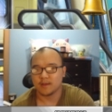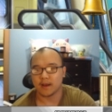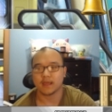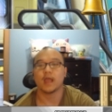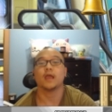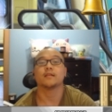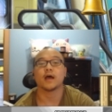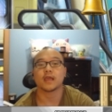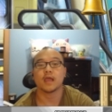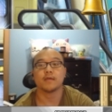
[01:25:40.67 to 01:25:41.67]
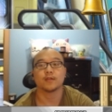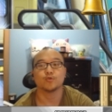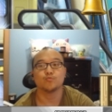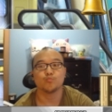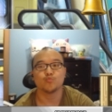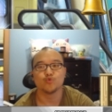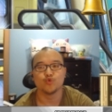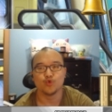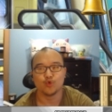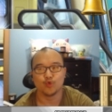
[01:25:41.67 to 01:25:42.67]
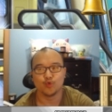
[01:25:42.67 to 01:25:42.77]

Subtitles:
But I can ban you. Ooh.